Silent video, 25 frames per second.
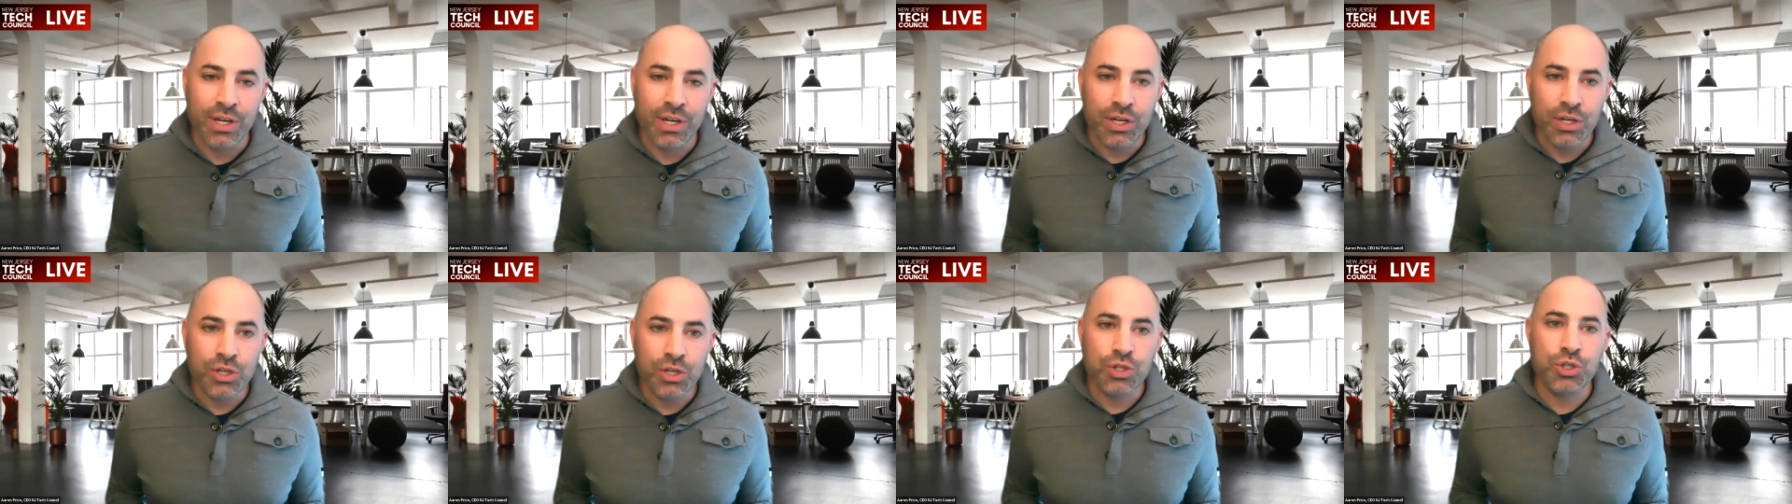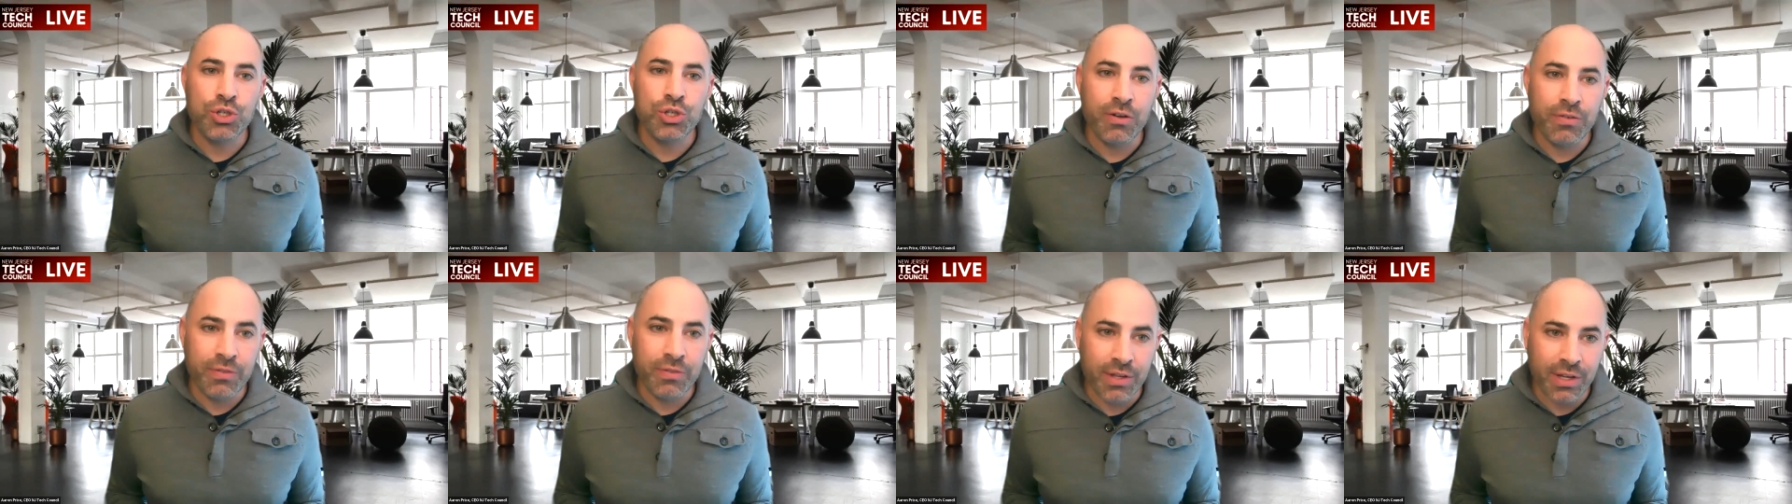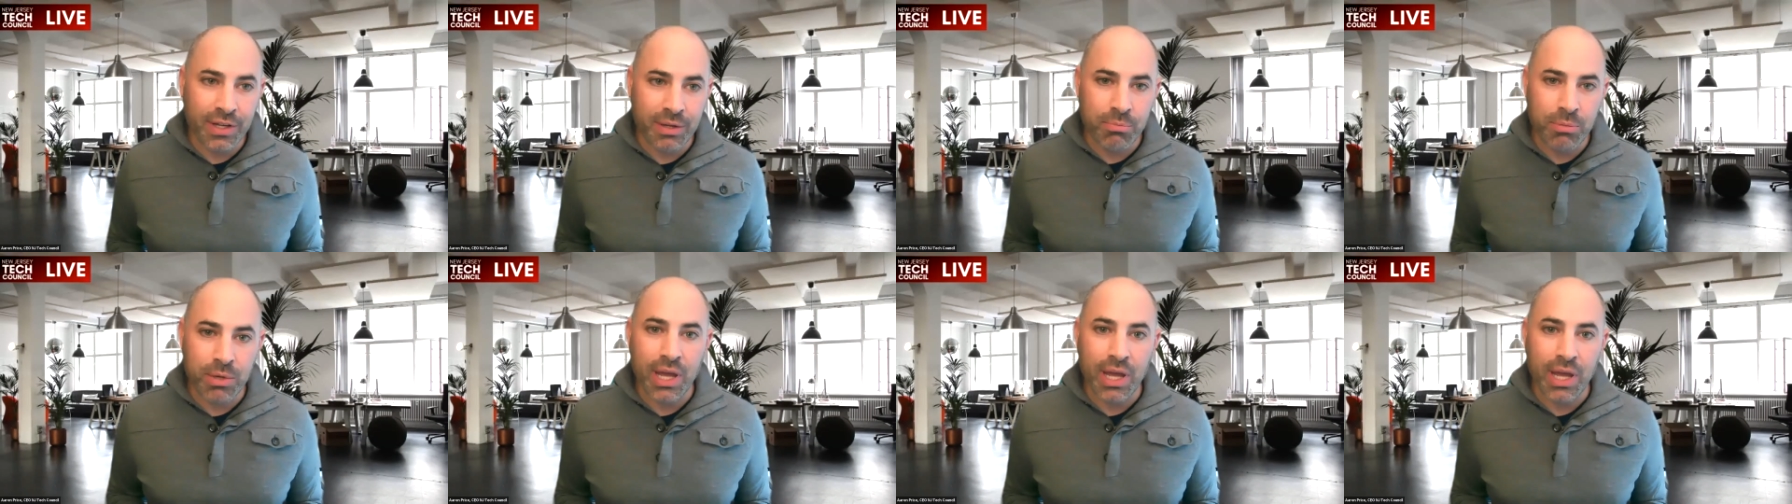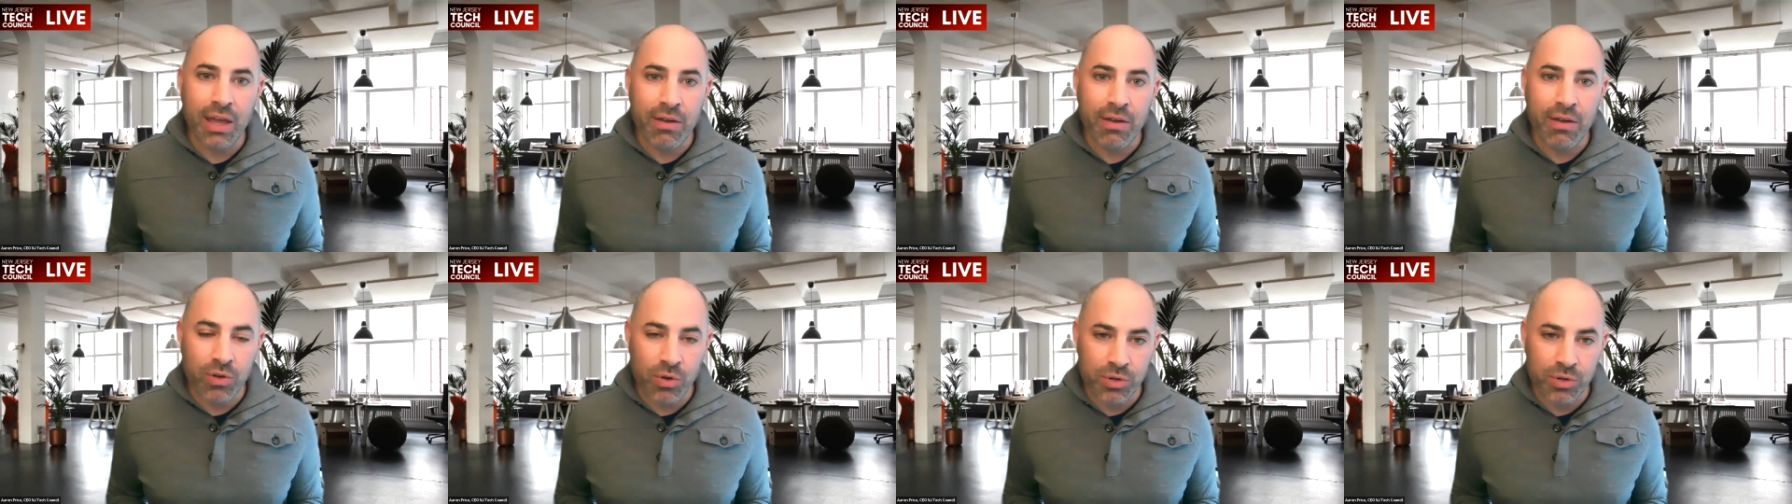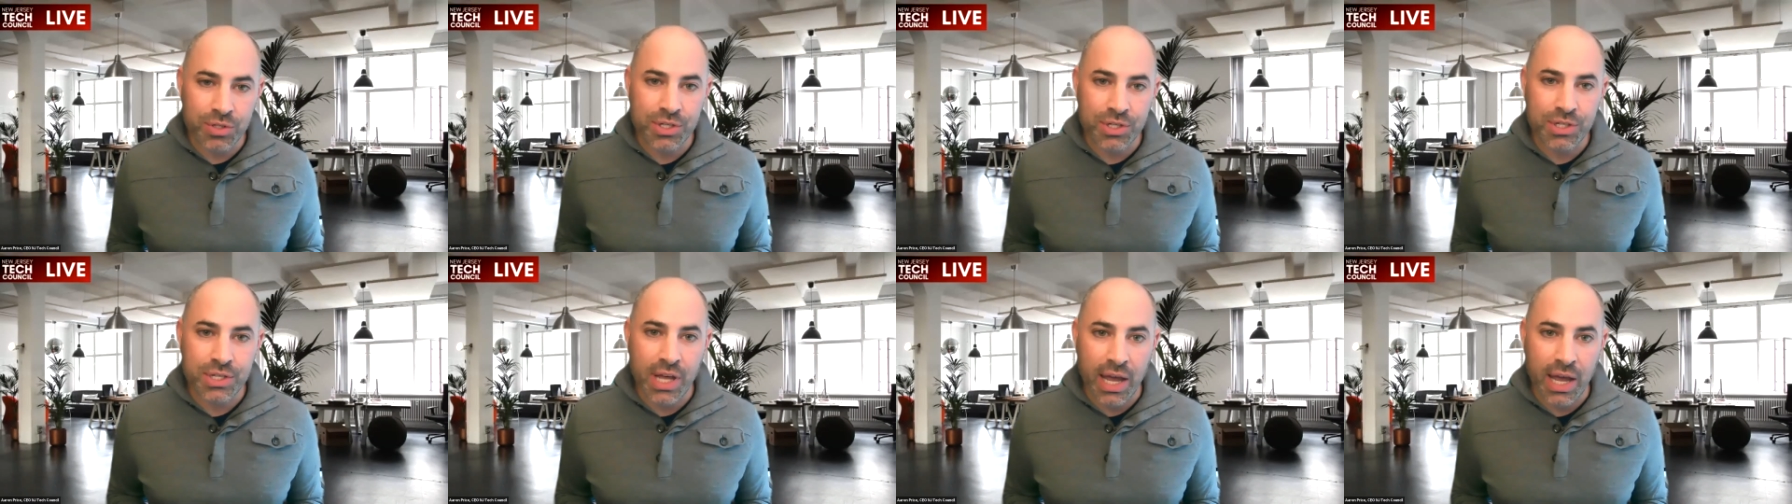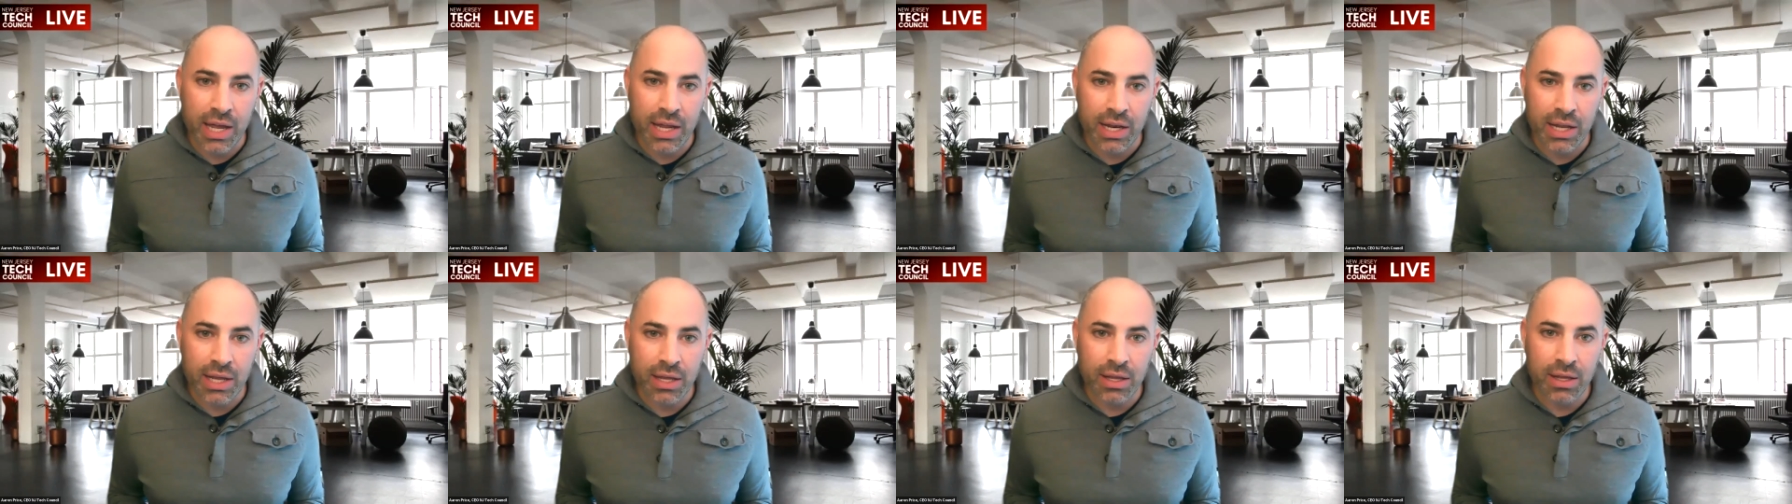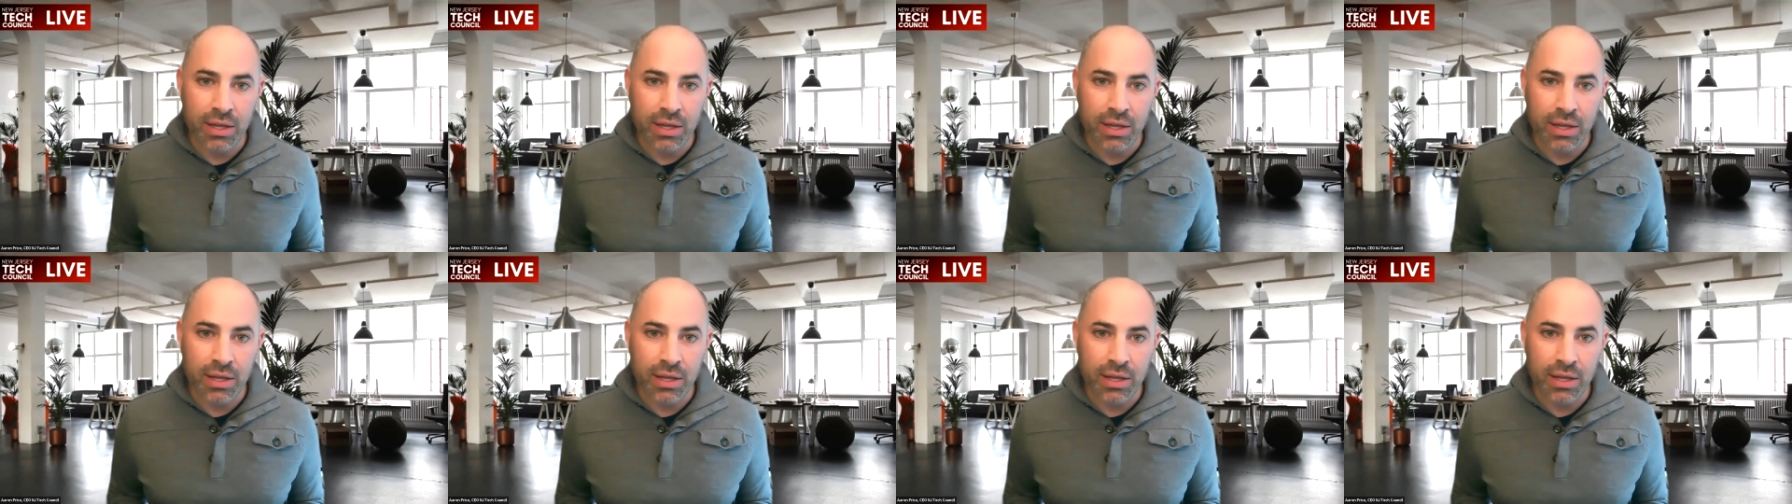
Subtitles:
shift in behavior in society.